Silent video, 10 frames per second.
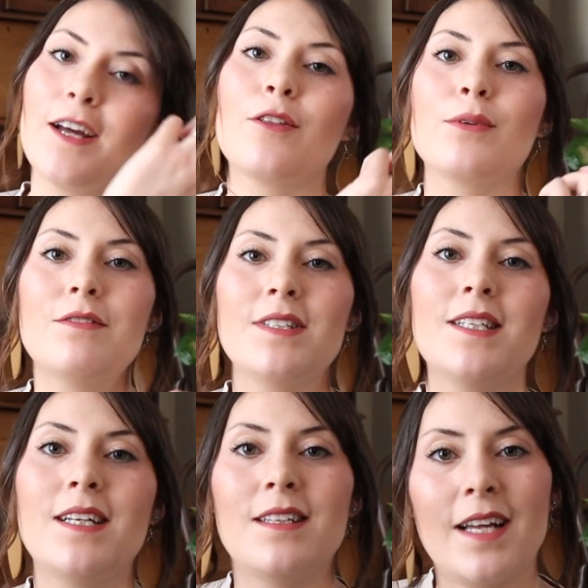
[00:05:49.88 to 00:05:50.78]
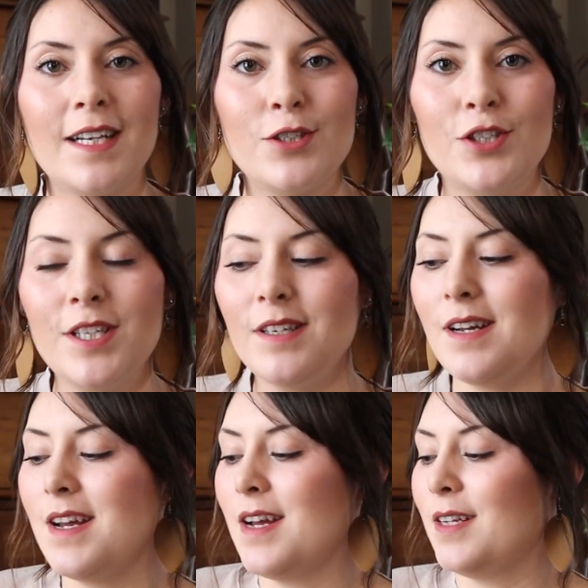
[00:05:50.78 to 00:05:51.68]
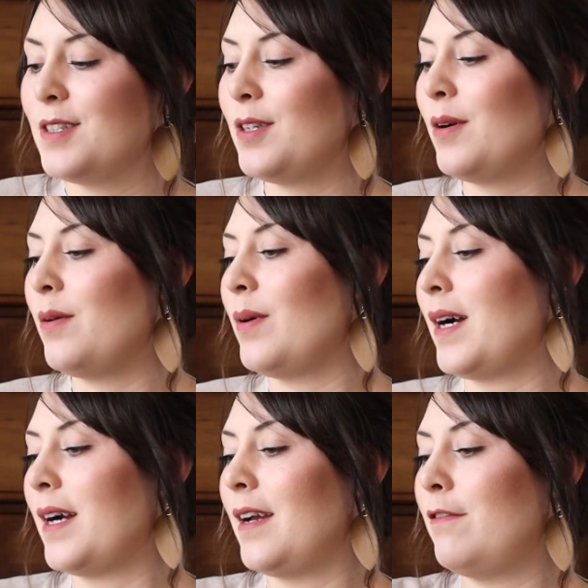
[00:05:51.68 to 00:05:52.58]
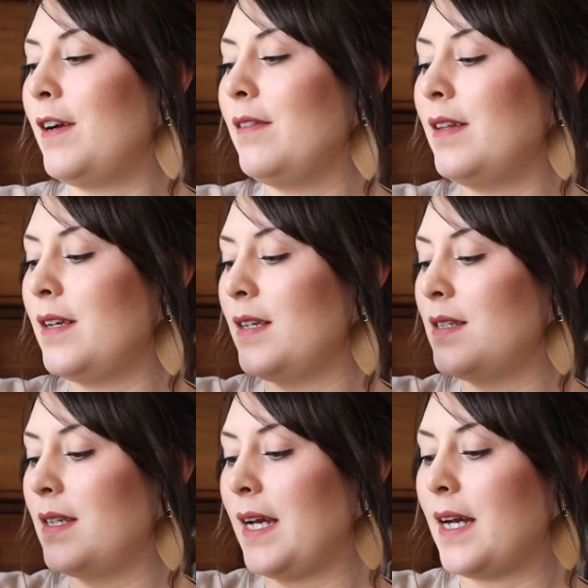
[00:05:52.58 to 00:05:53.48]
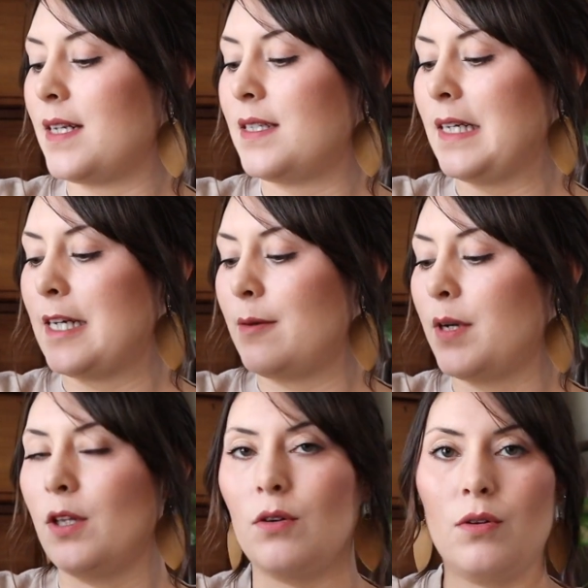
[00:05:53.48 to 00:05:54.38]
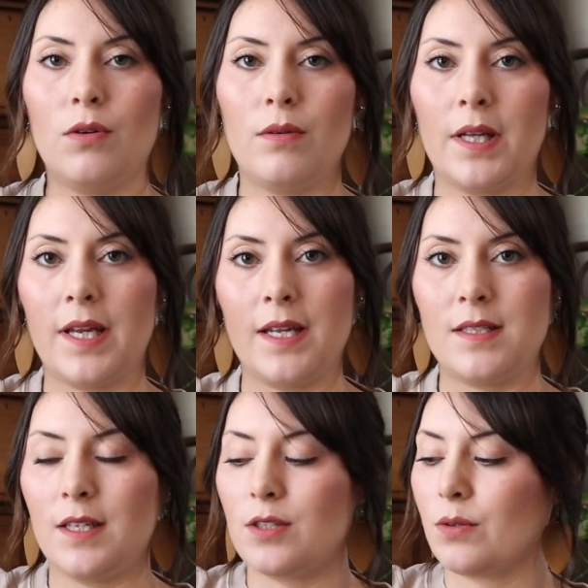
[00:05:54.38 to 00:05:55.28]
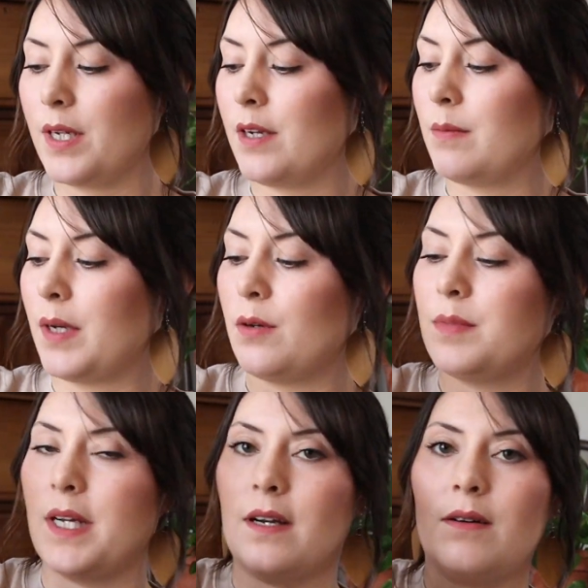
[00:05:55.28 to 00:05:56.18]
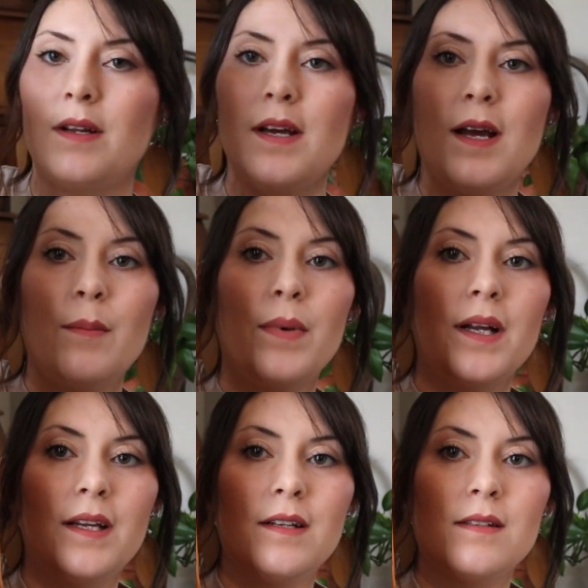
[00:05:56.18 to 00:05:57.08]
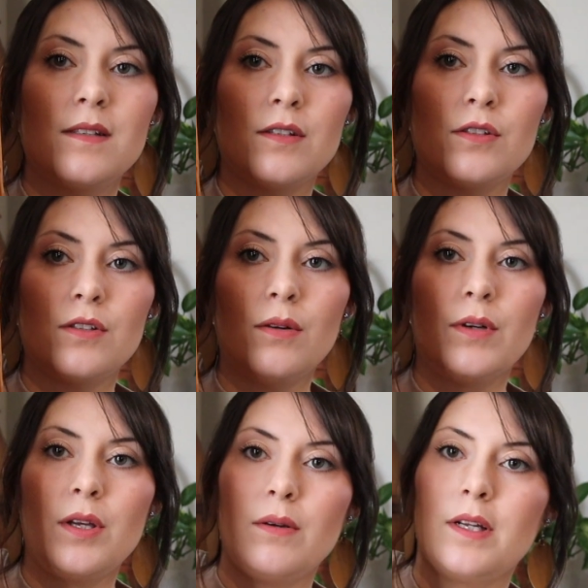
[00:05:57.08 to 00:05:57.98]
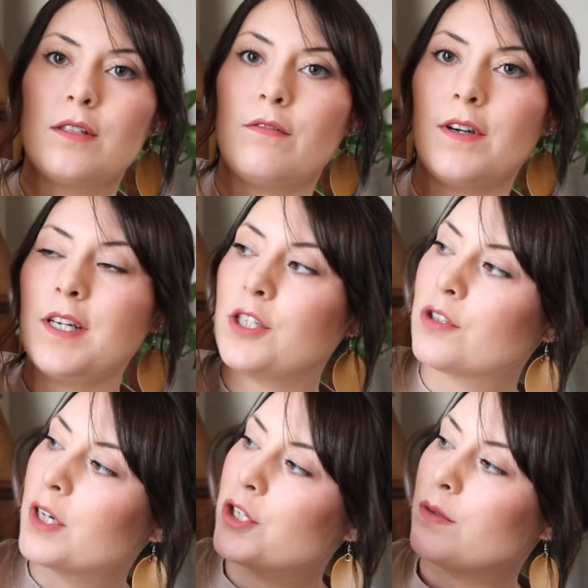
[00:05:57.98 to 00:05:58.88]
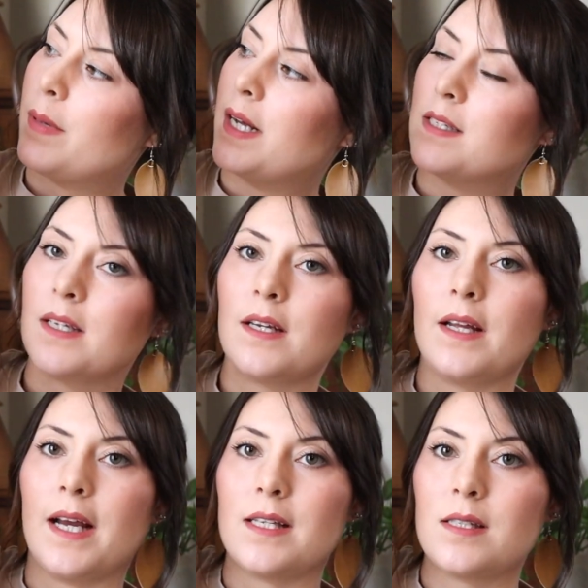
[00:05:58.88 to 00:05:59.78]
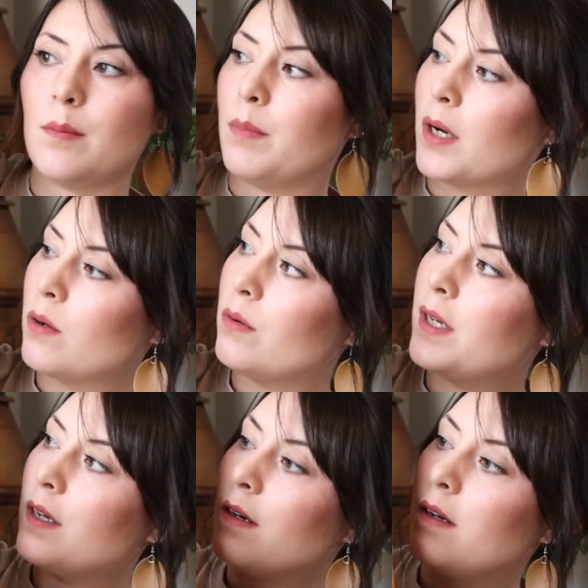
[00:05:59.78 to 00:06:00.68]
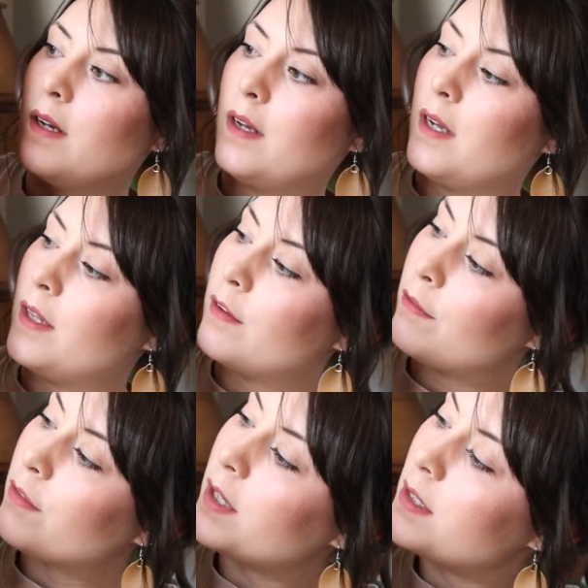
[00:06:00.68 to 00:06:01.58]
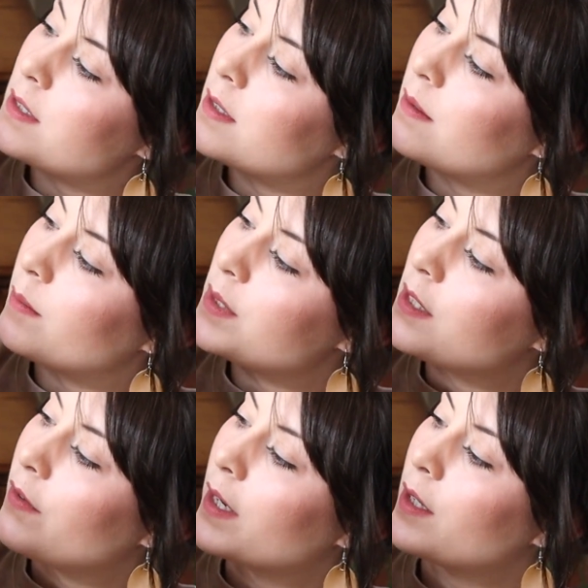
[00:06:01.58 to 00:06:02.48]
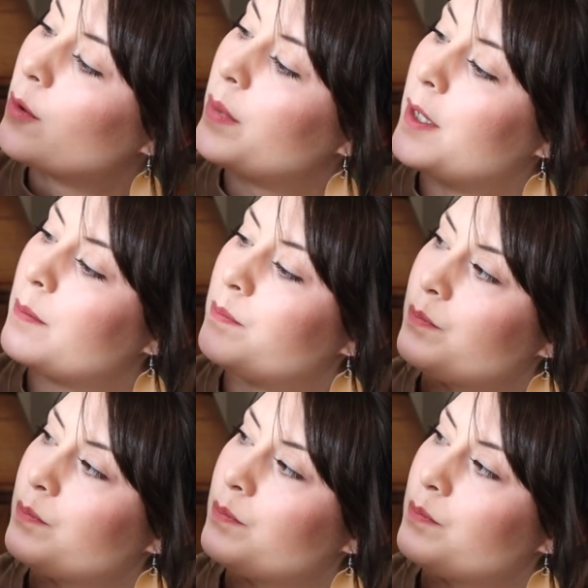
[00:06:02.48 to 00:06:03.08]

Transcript: thrifted last year. So I found this at a local like antique store here in my hometown, but it is so cute. It is a very structured basket. It has the buckle here in the front. Let me see if I can open it.